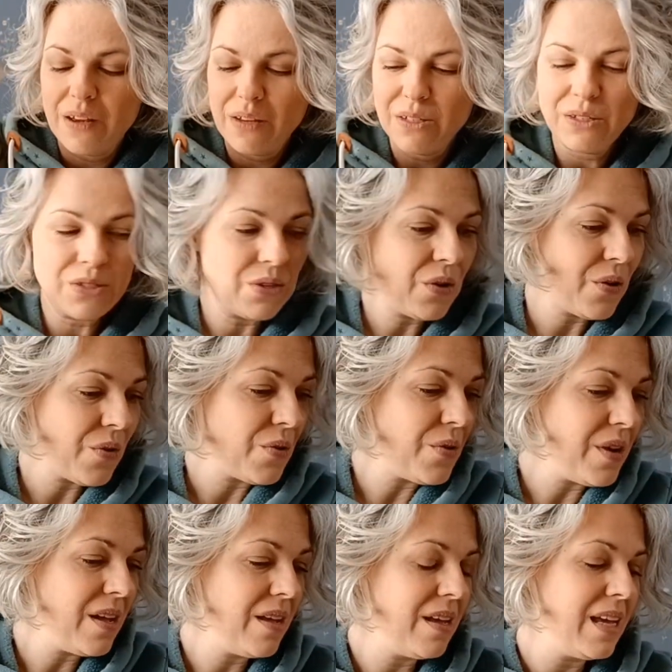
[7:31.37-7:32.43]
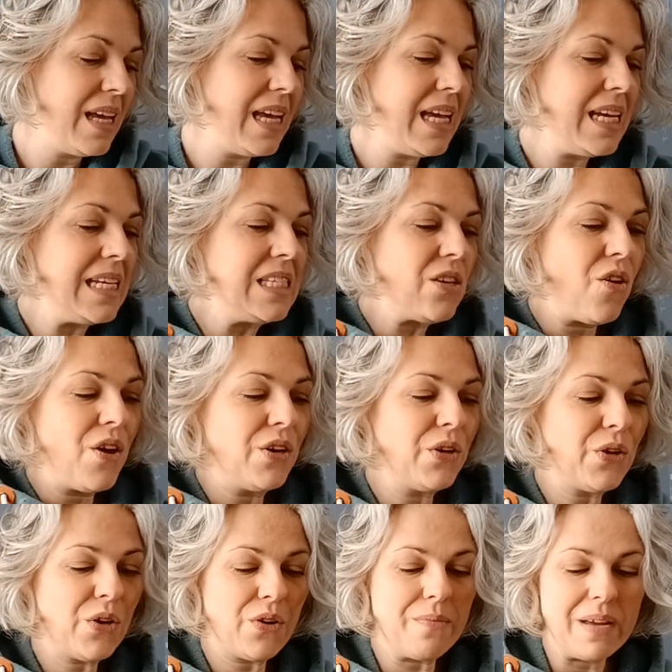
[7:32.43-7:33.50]
So it is on
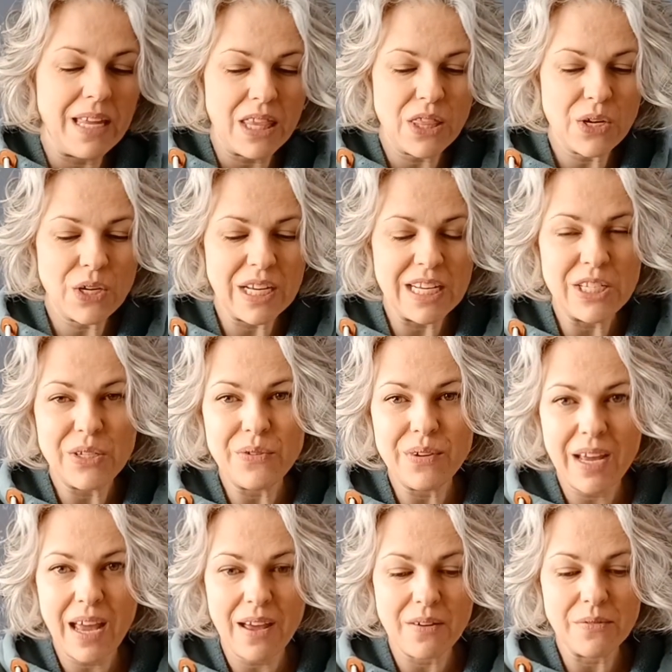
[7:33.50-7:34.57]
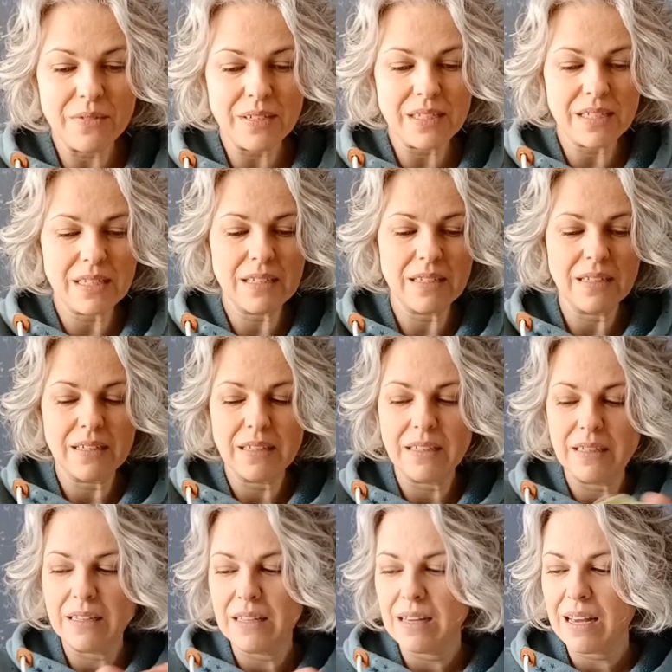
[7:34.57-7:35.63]
Kermit 32 count.
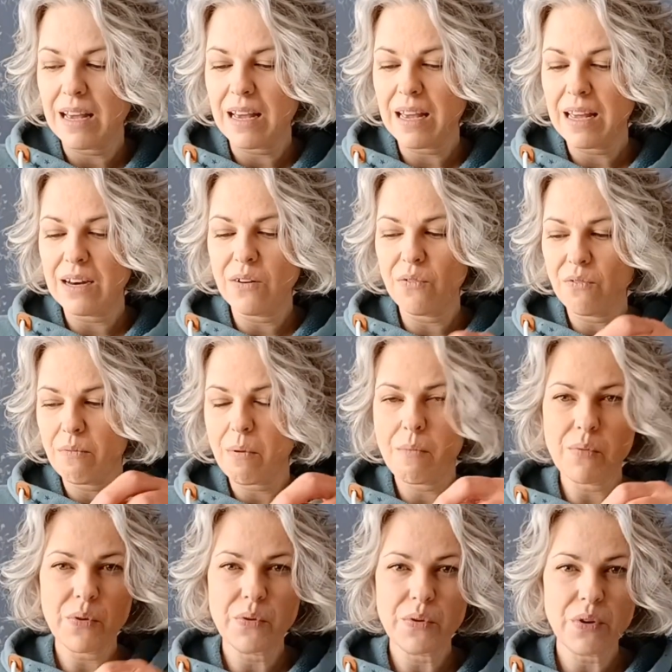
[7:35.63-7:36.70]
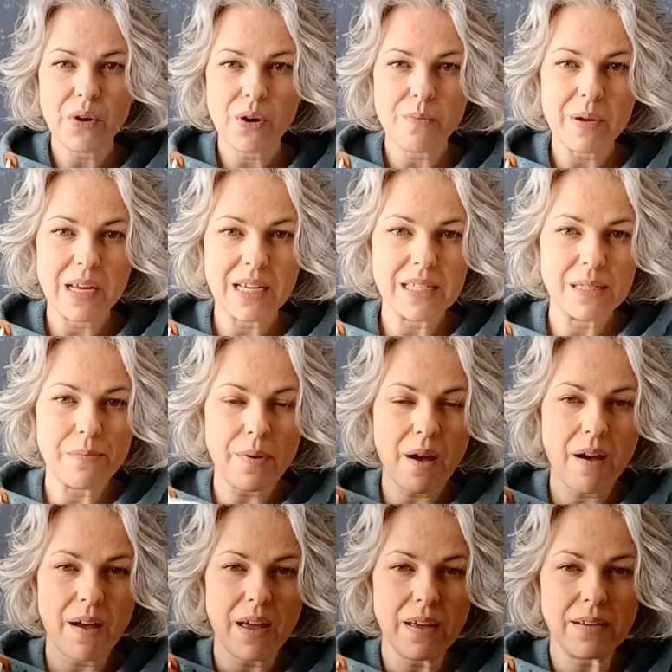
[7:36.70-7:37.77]
I don't remember who Kermit is
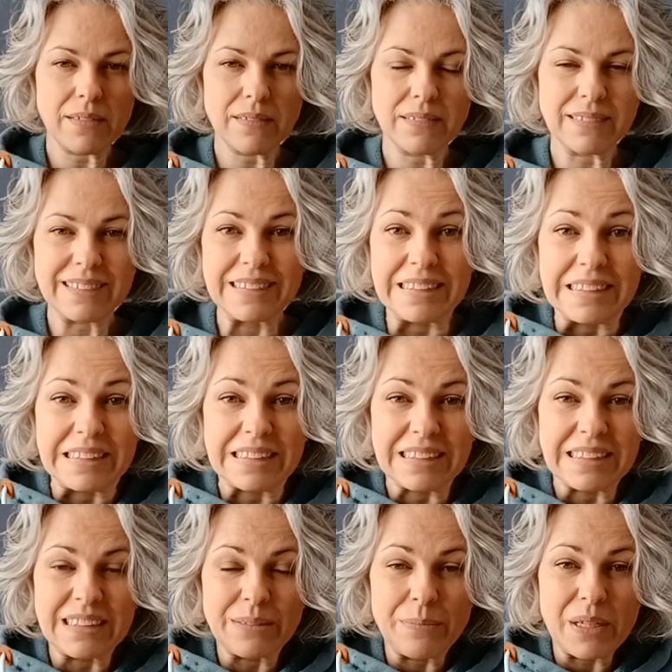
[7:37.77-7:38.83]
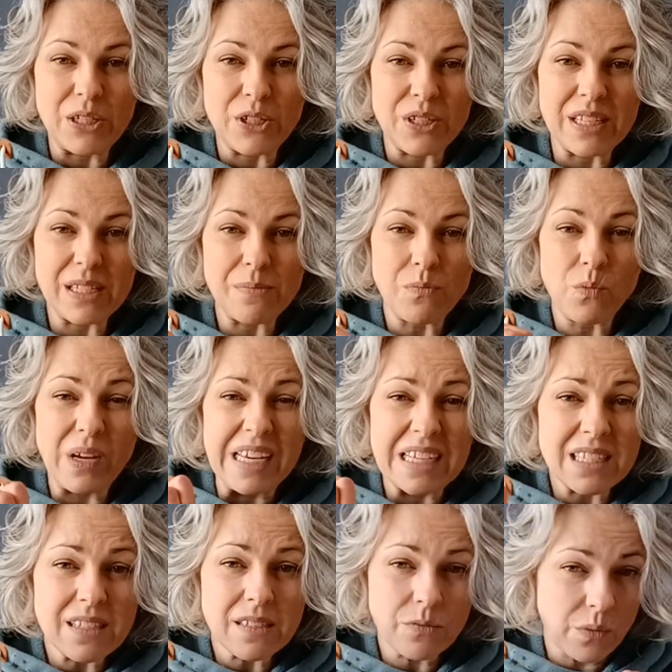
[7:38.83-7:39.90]
by. Picture this,
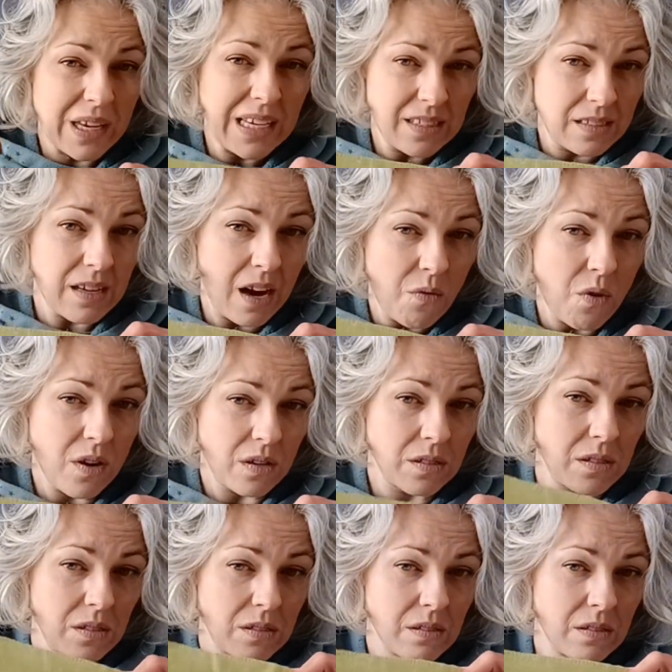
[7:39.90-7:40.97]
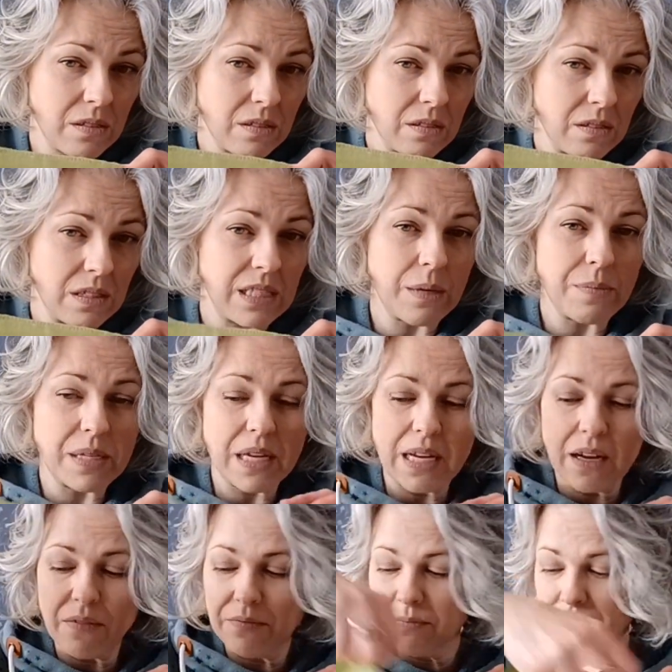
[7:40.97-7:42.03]
Weeks, that works. It's upside down.